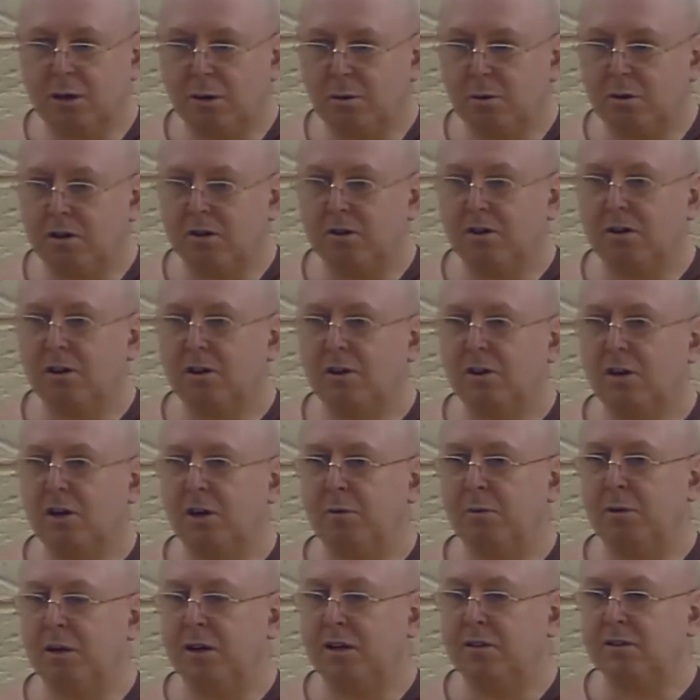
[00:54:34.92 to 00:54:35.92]
we
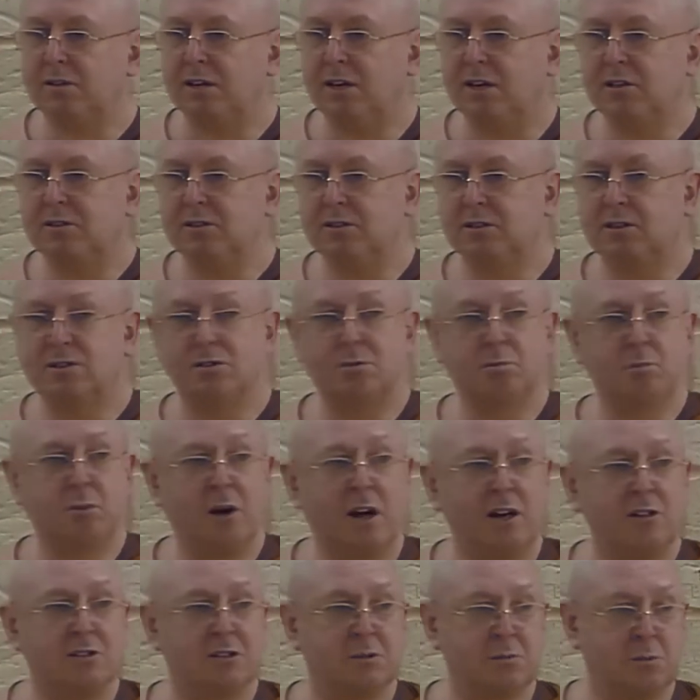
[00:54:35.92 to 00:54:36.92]
learn meditation. There's
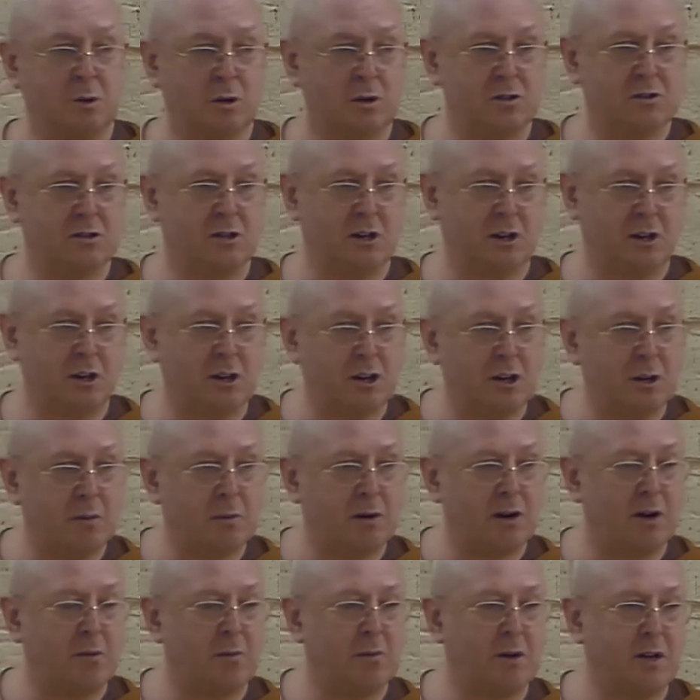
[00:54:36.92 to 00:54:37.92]
much more to learn
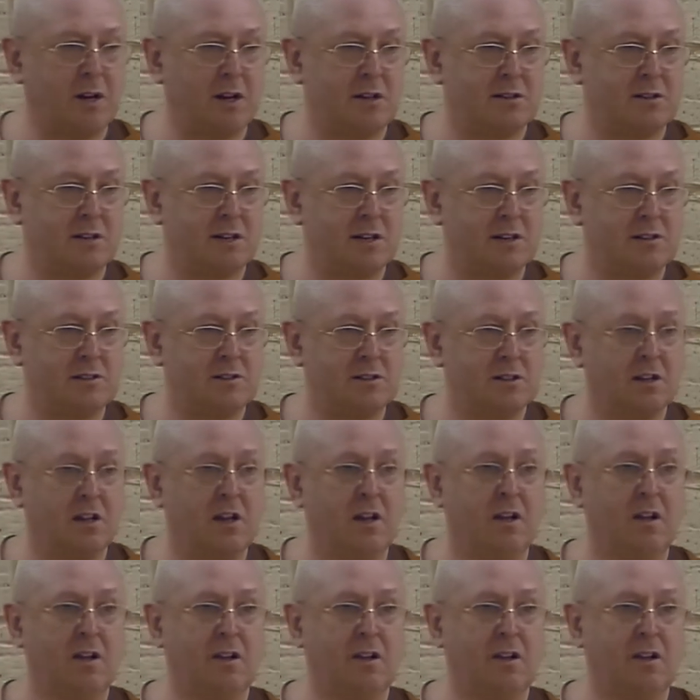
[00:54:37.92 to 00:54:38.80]
about meditation.